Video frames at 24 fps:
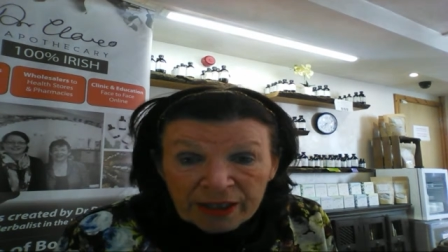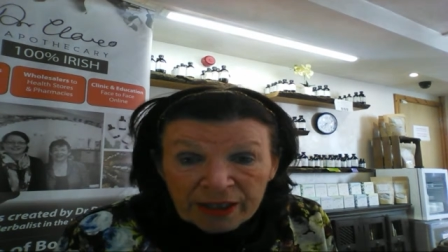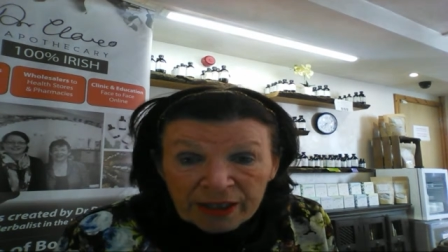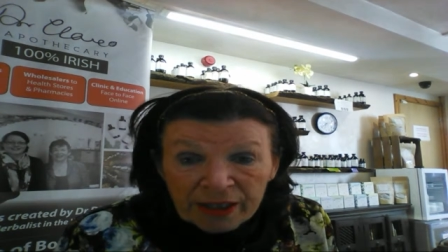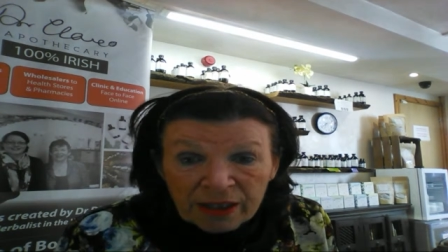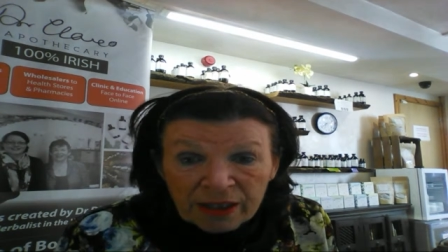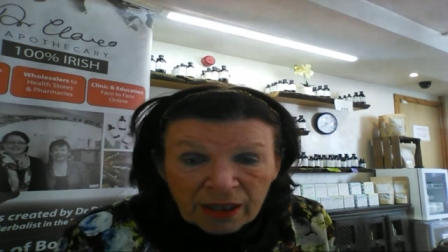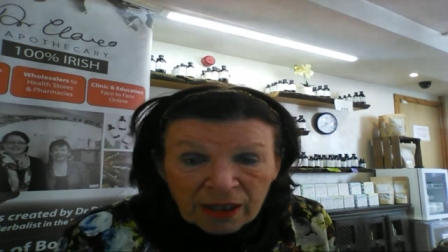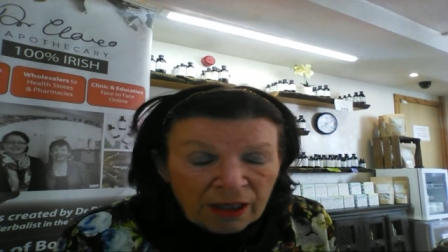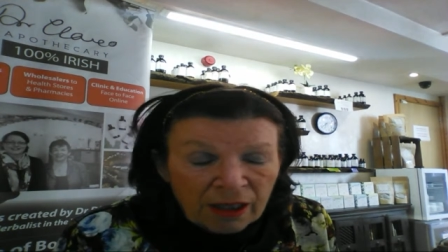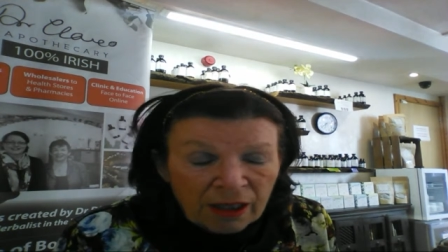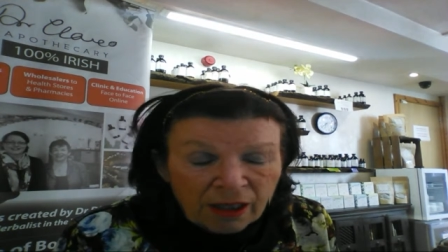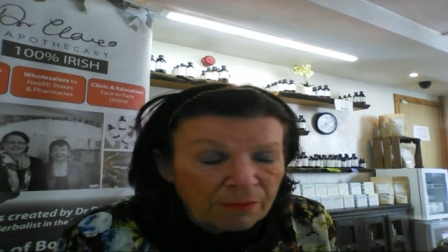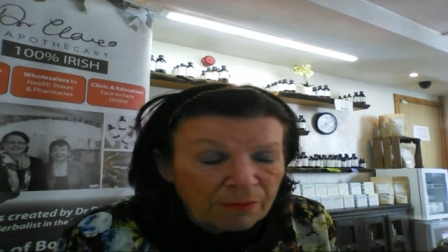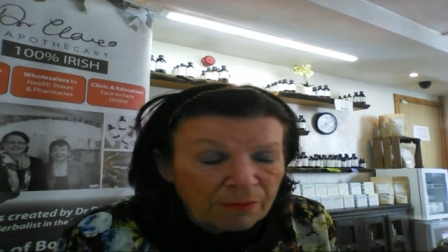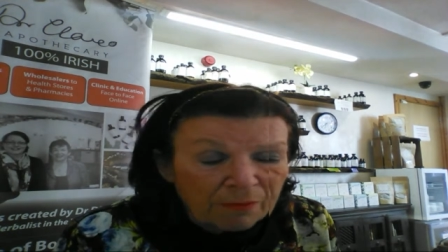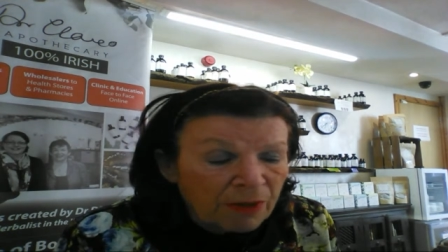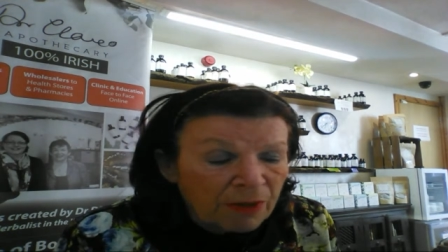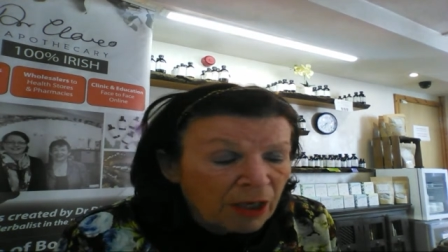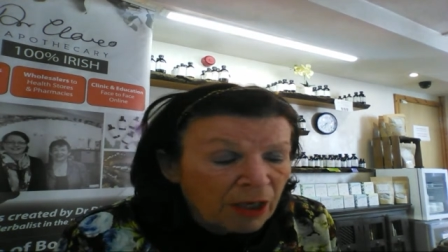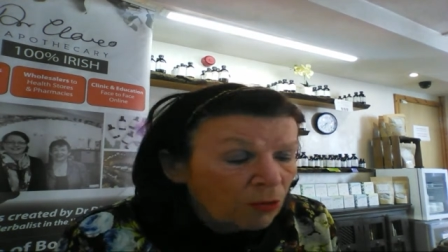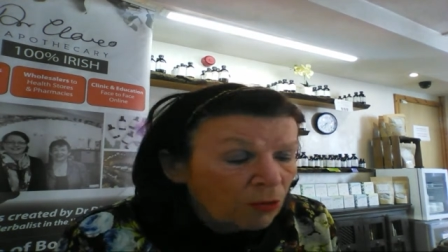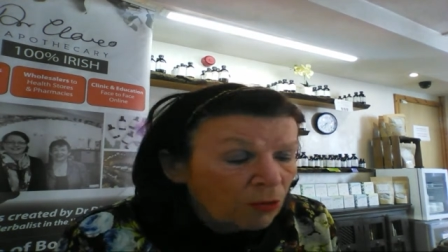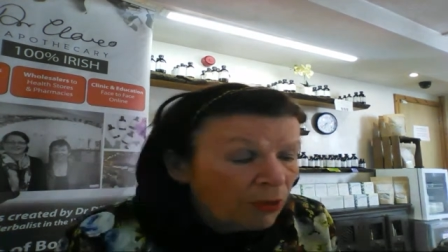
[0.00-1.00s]
Um,
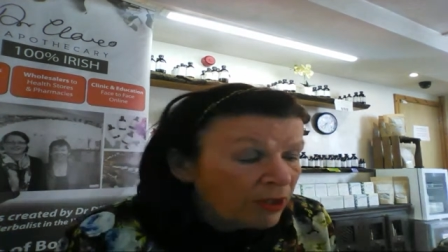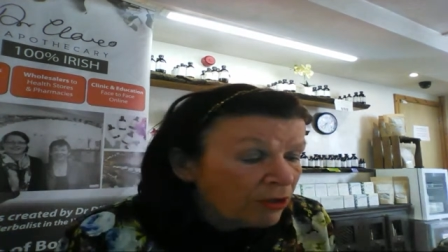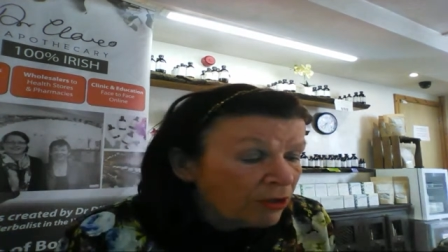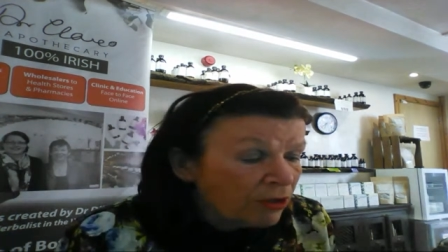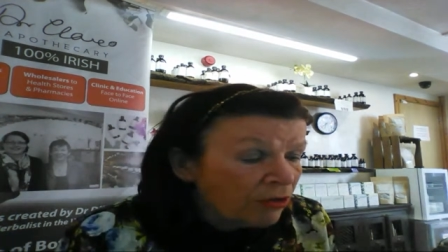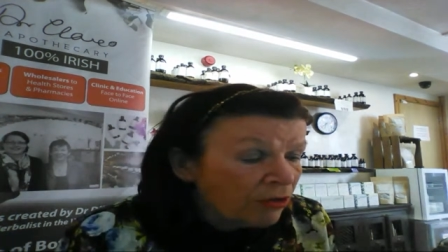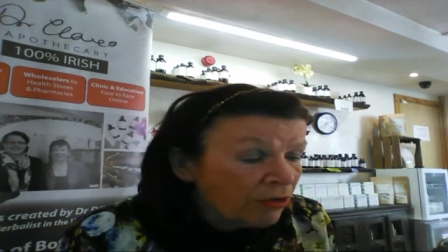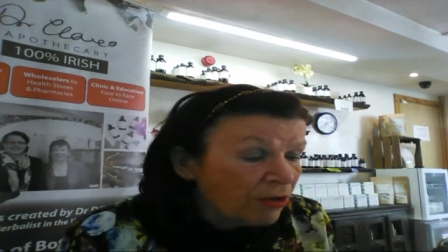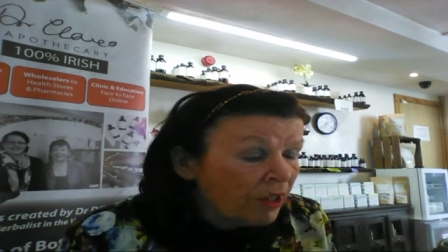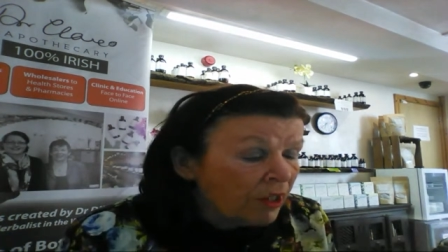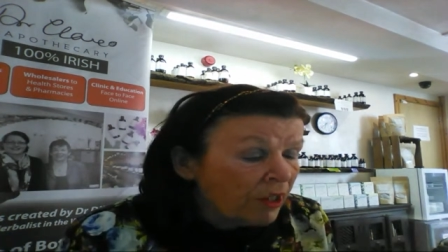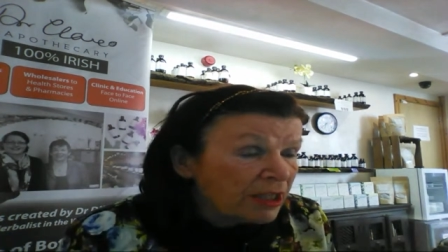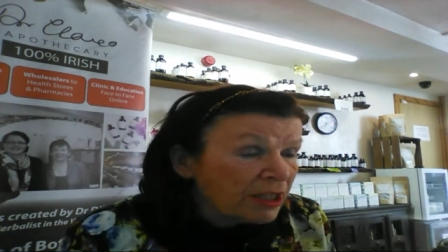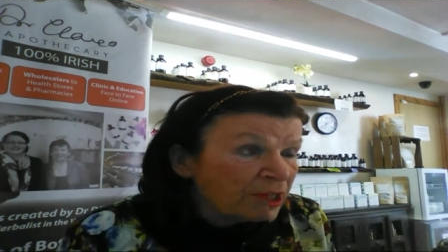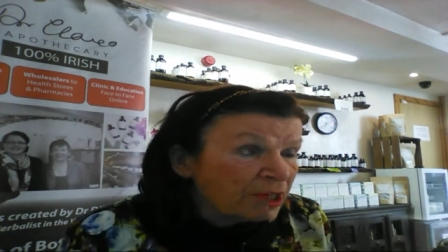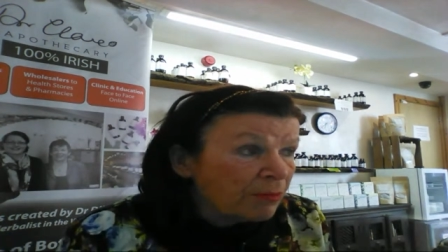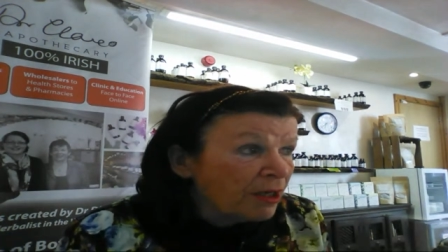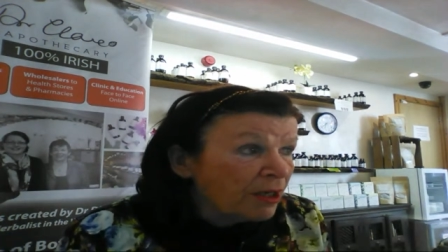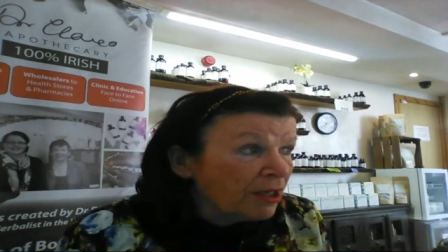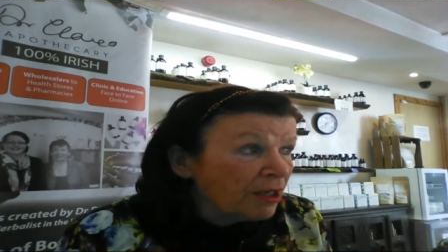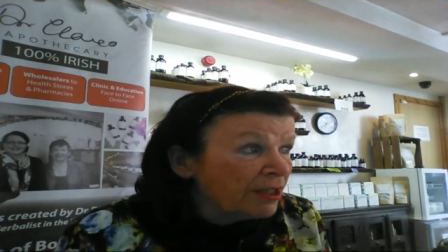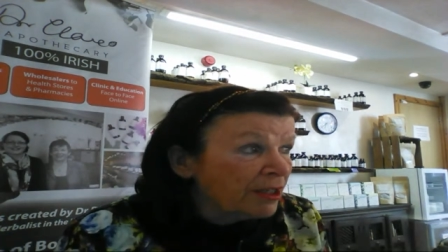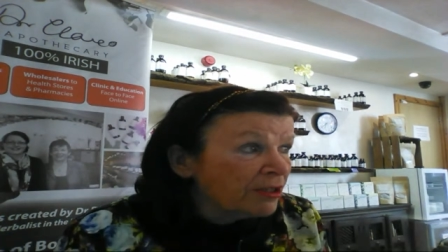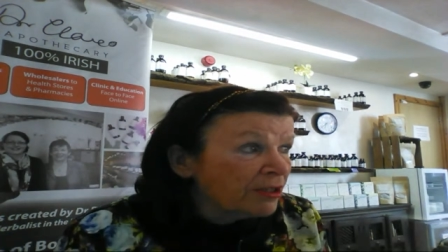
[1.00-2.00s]
whether it's partly
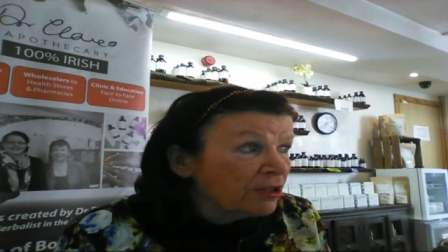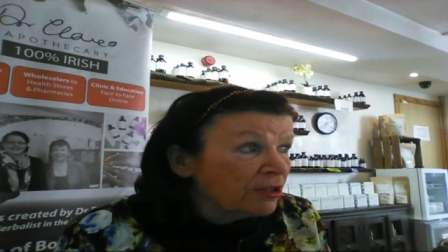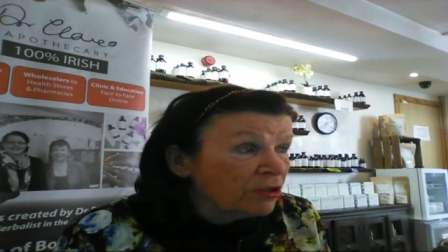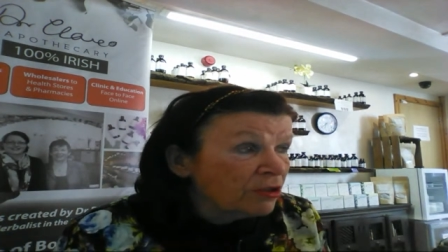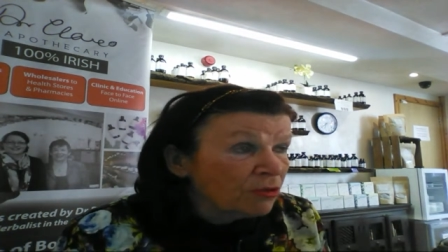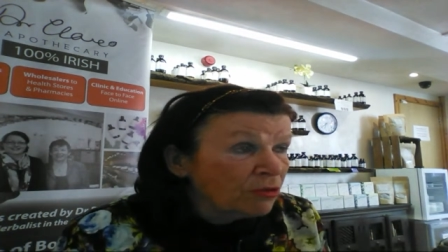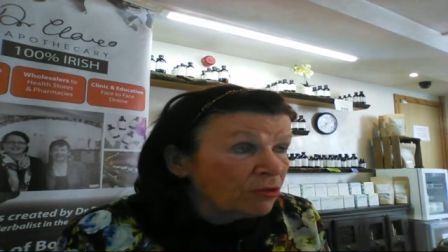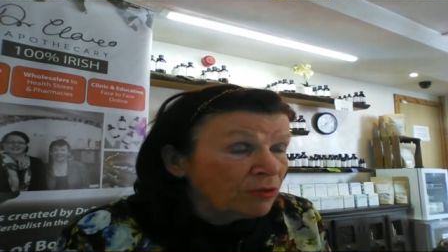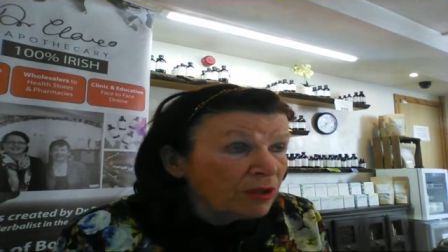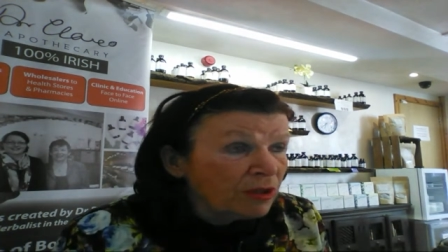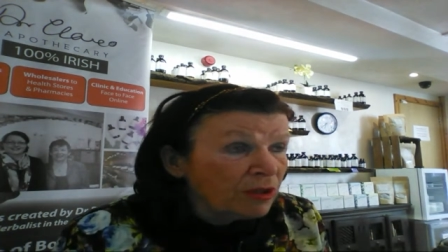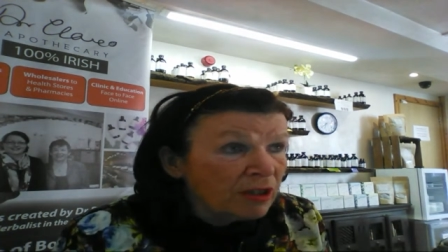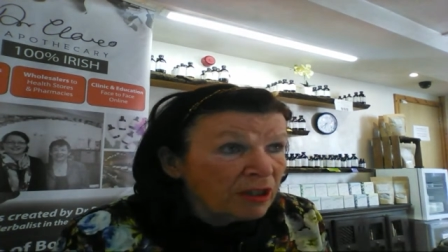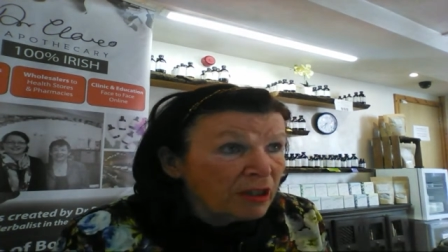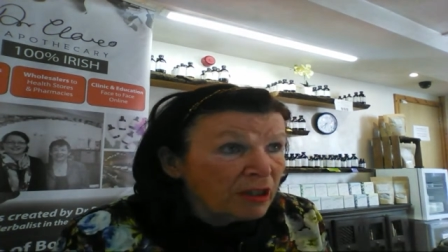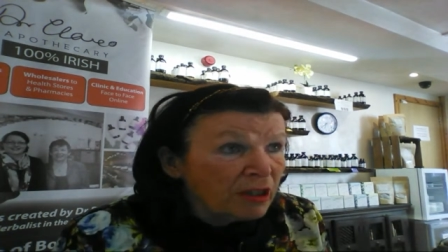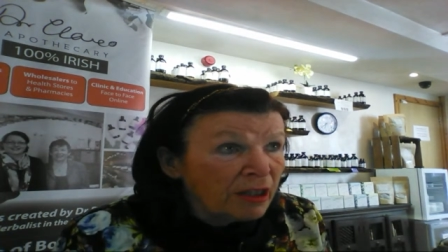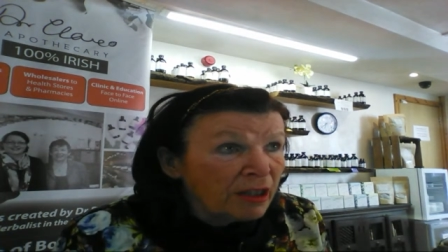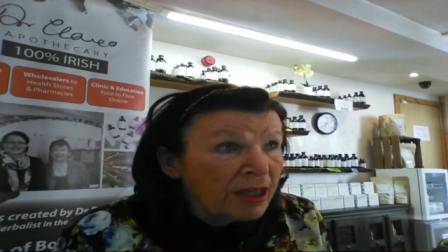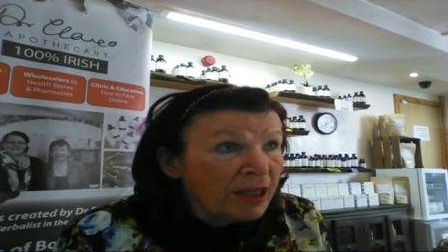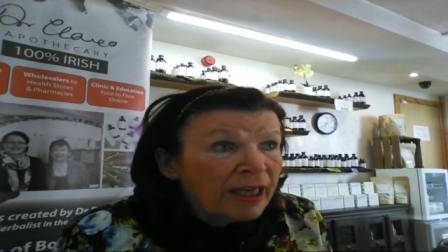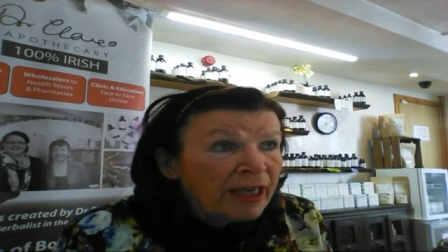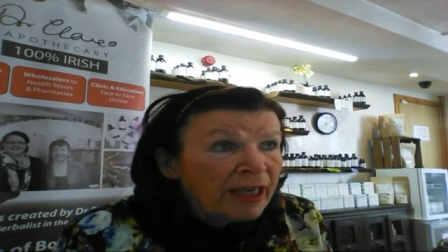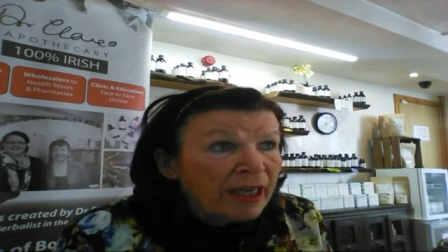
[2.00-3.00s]
to do with the
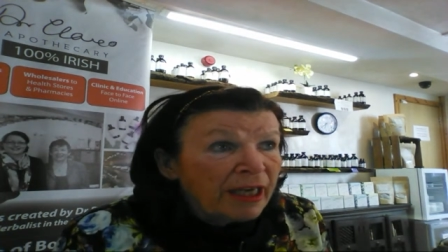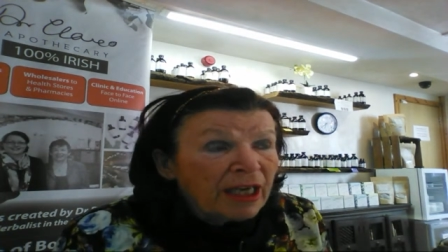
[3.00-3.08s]
uh,